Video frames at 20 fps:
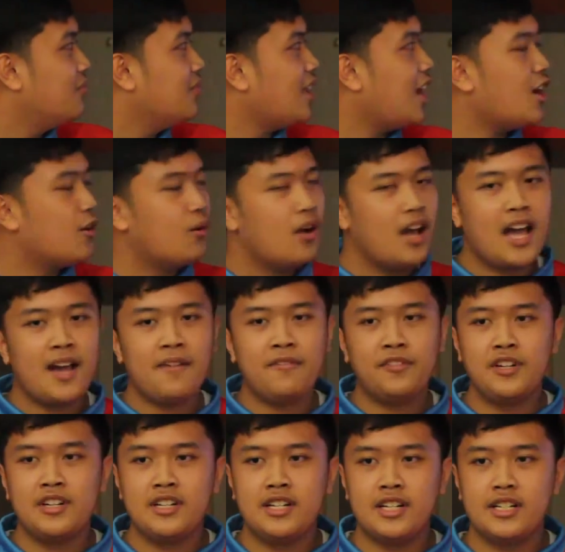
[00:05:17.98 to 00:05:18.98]
Now,
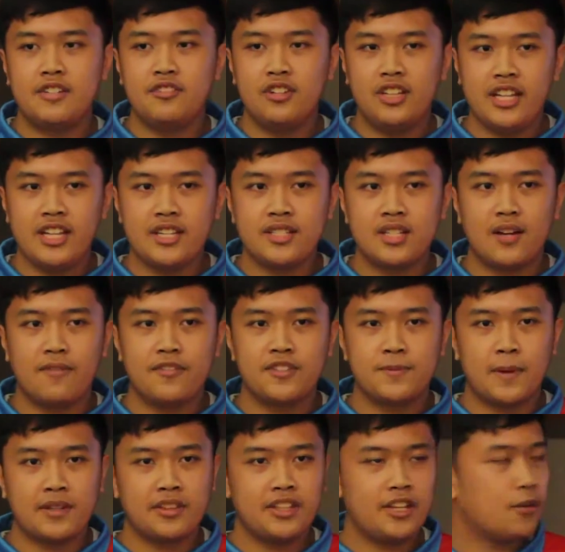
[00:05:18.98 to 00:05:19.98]
after the release of
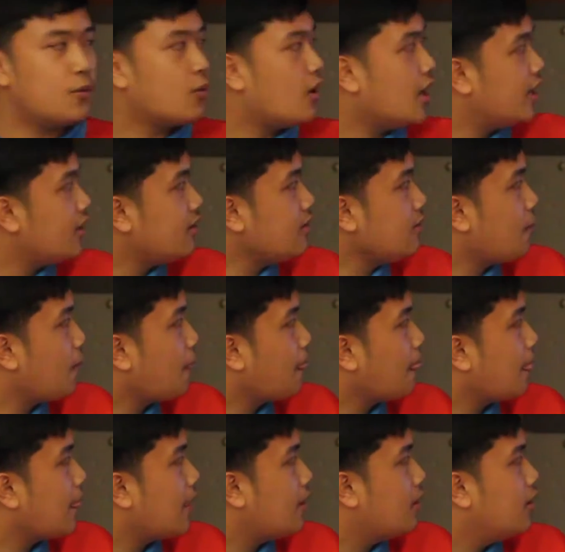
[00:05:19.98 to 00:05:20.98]
Sputnik 1,
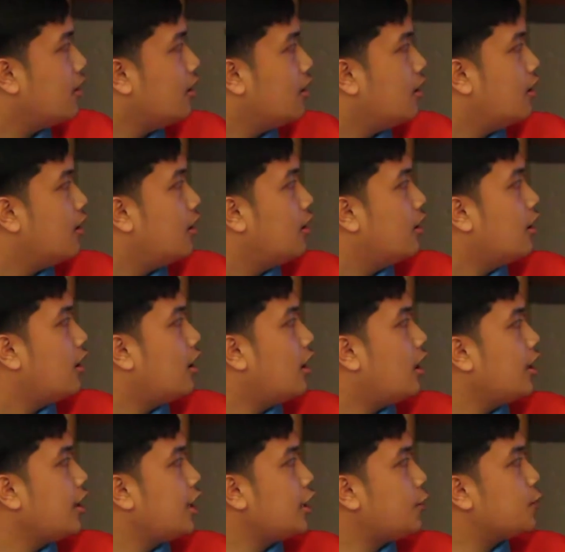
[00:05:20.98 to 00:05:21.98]

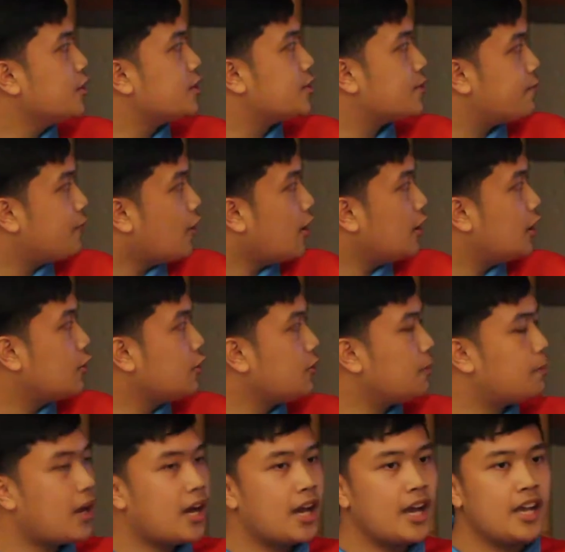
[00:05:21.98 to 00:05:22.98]
it was
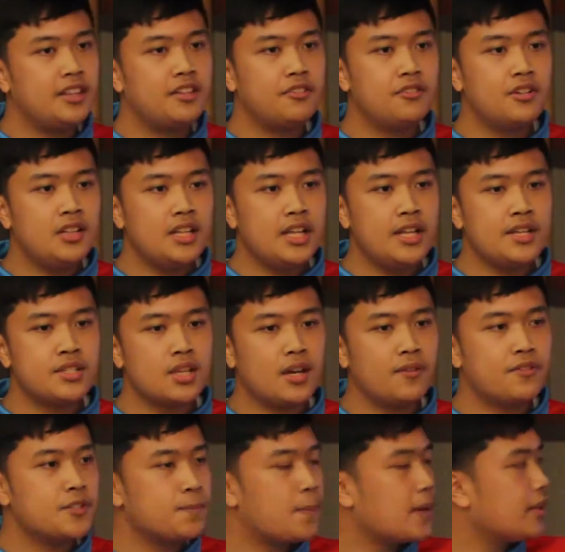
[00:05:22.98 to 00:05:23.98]
followed by the release
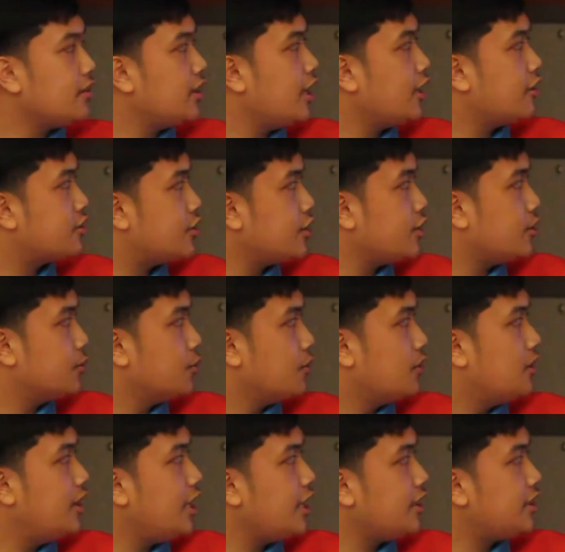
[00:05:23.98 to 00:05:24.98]
of Sputnik
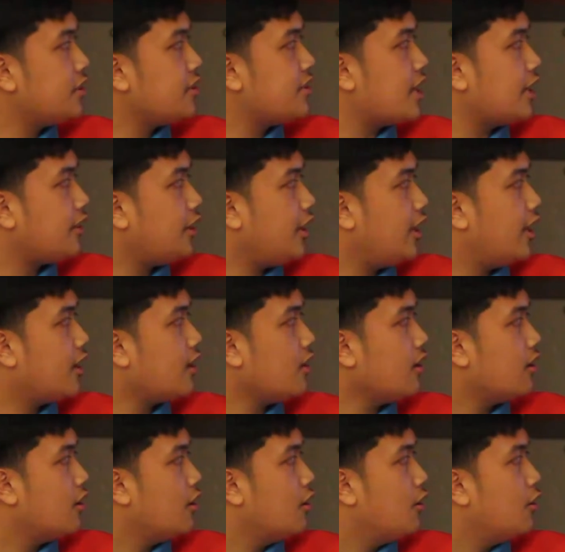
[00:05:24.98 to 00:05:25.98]
2 later that
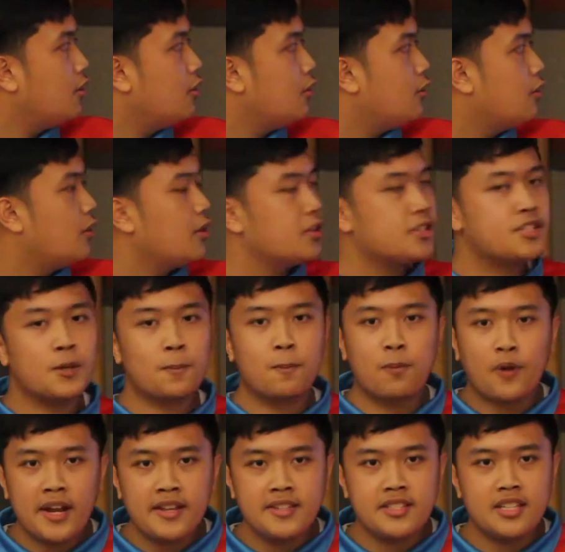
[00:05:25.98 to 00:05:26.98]
year.
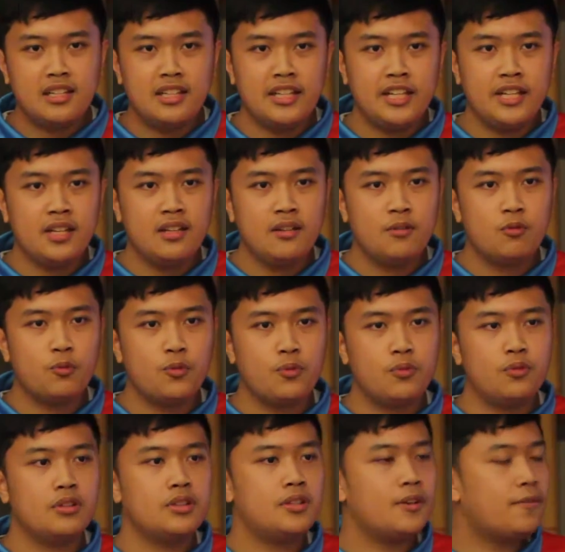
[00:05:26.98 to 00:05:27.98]
Surprisingly,
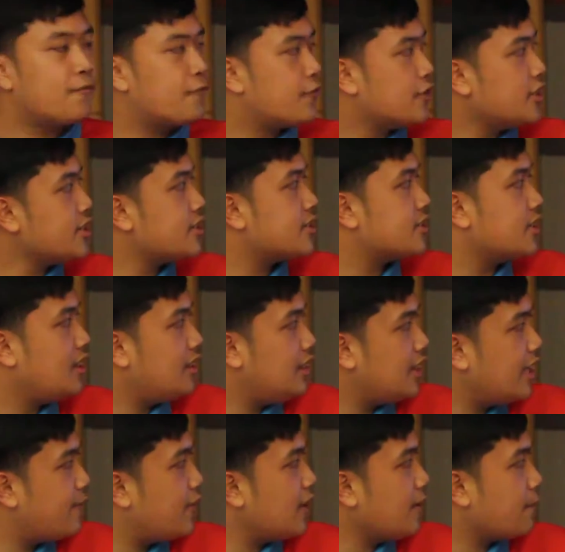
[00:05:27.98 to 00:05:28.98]
the first
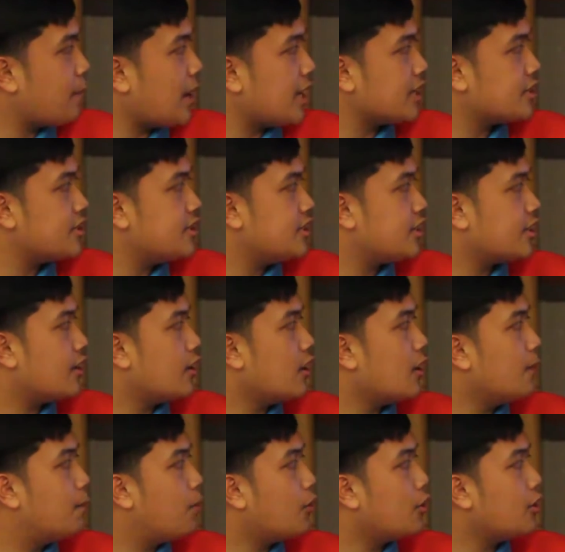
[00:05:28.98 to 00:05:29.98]
living passenger
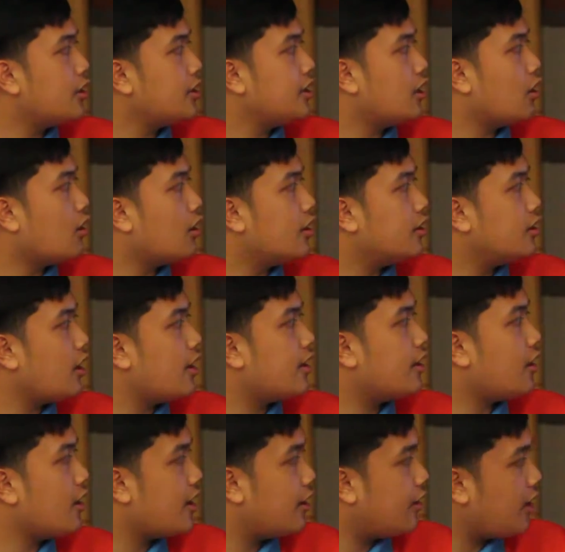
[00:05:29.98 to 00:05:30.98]
aboard
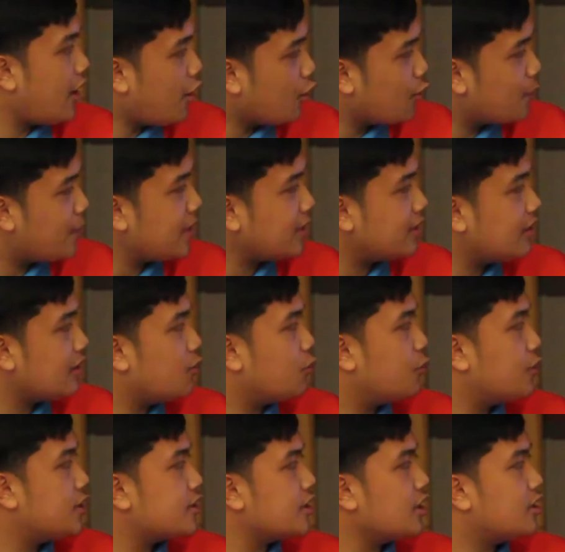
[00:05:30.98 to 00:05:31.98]
on an orbit
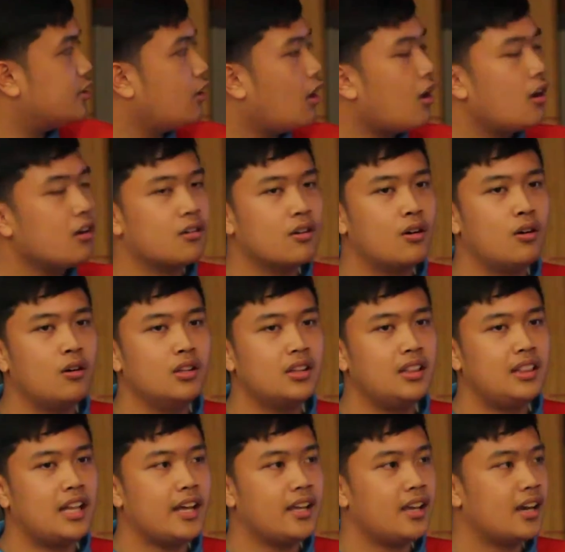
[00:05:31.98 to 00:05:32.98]
was a dog
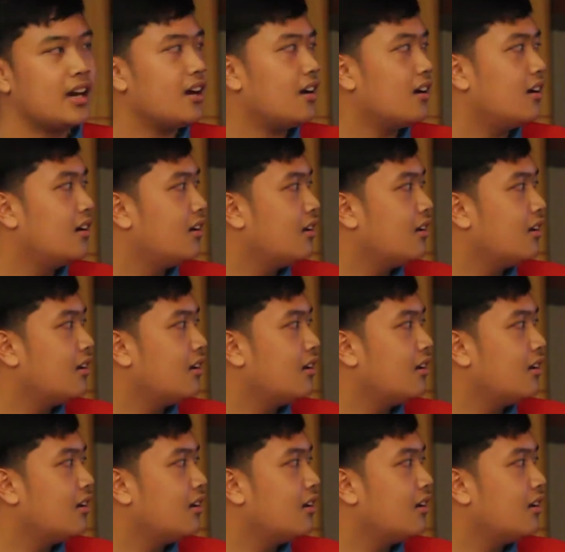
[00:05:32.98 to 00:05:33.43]
called Laika.